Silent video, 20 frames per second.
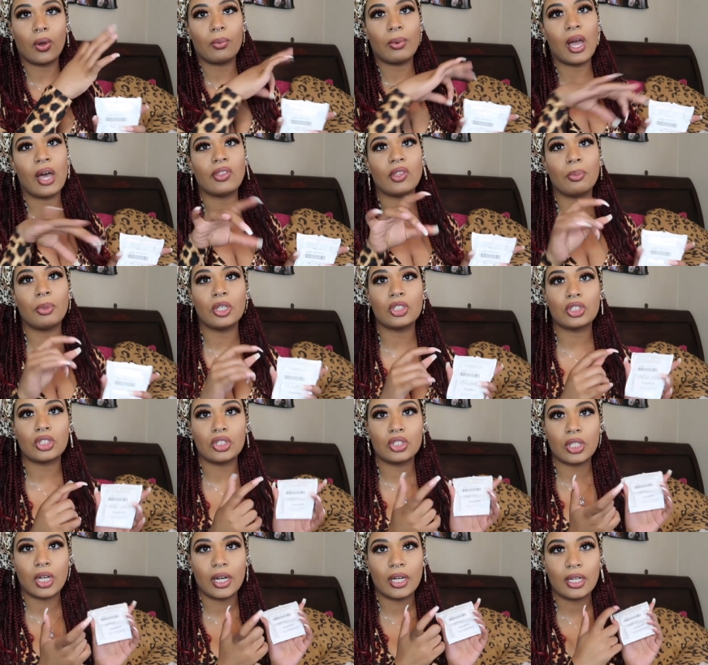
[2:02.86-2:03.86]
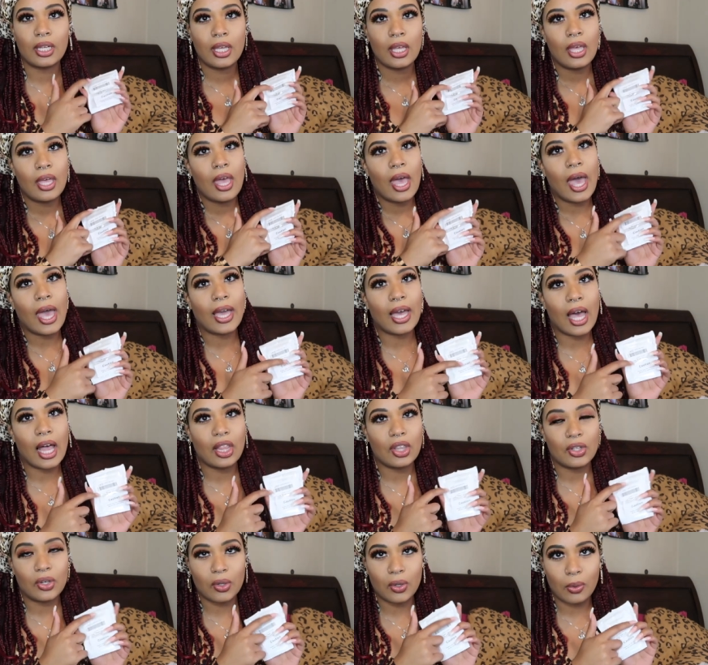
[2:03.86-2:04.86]
around the push to start, I got
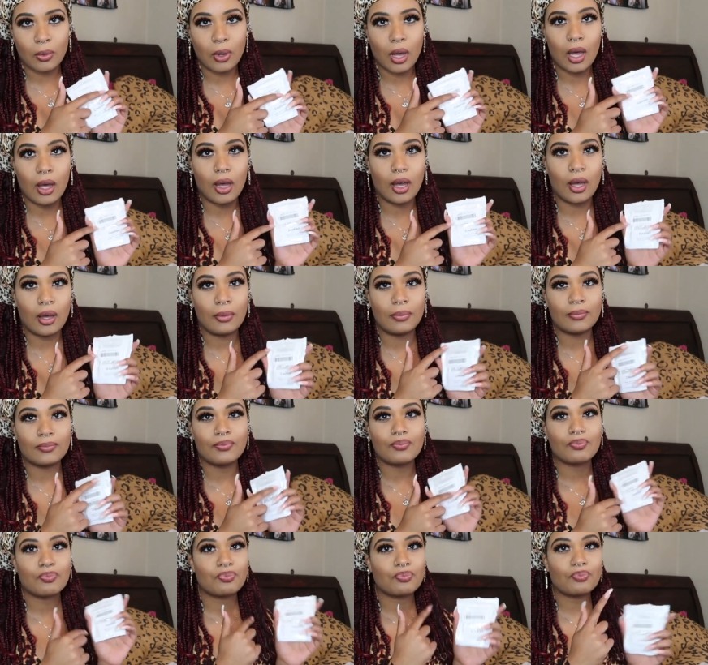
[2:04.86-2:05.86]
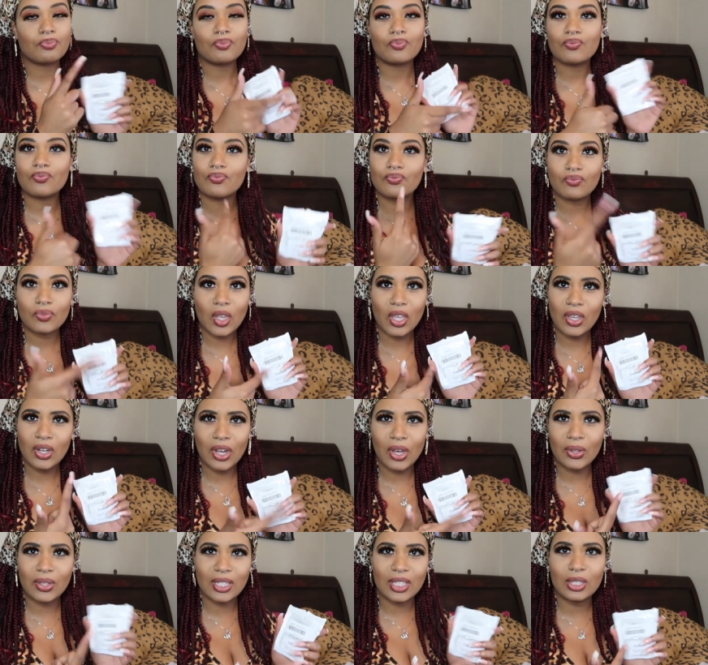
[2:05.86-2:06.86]
little you
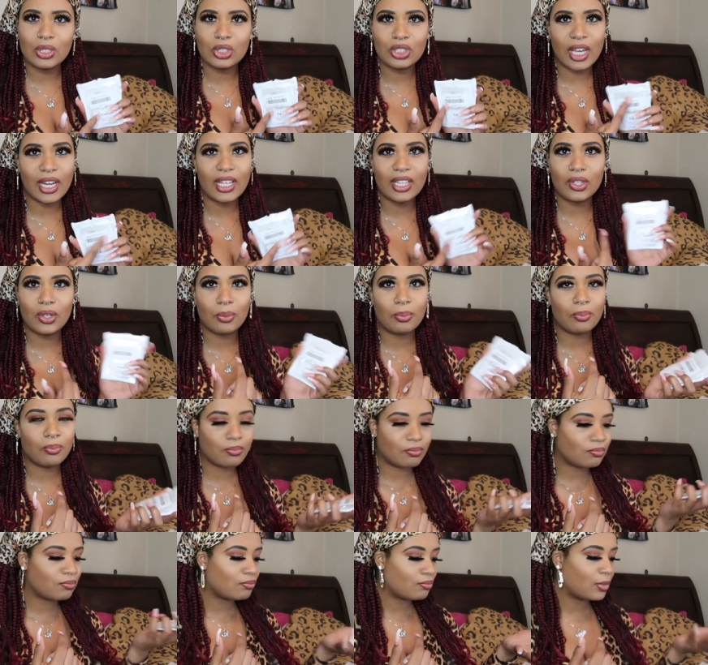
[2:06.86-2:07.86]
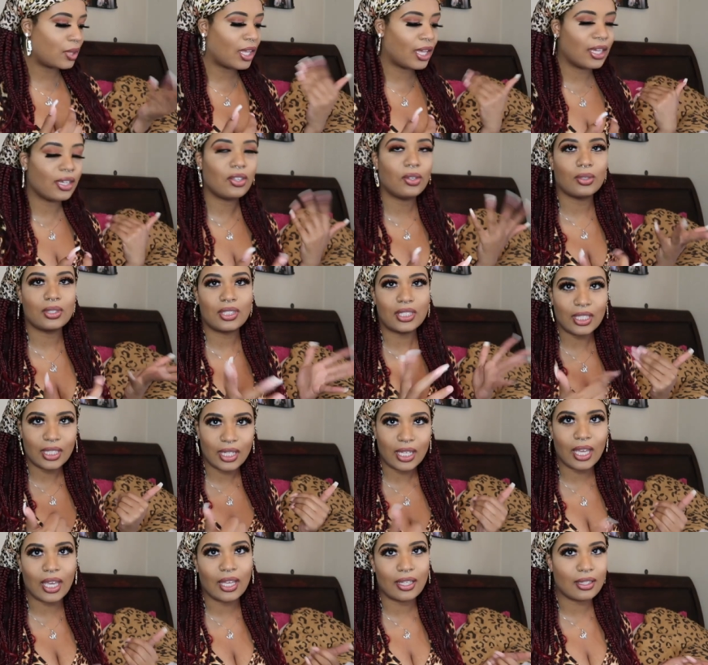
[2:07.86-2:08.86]
know, the little shiny little thing. You'll see it
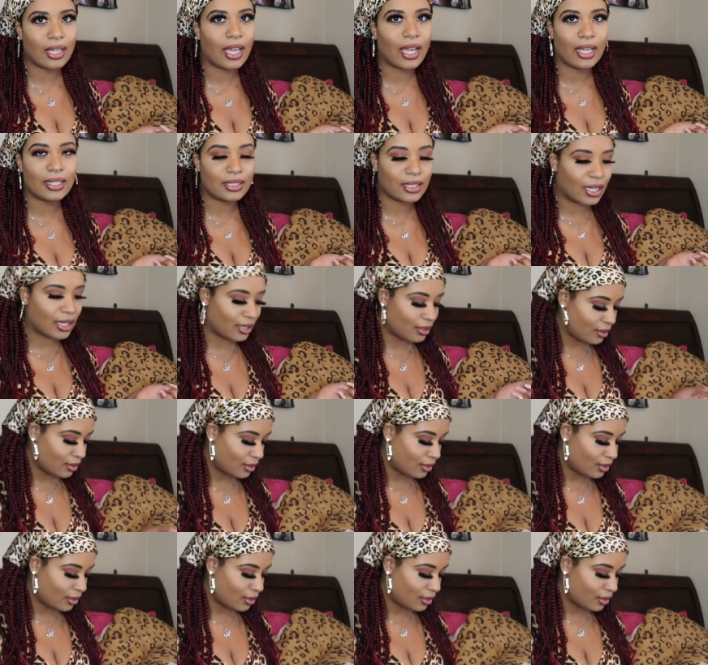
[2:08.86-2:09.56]
again, like I said.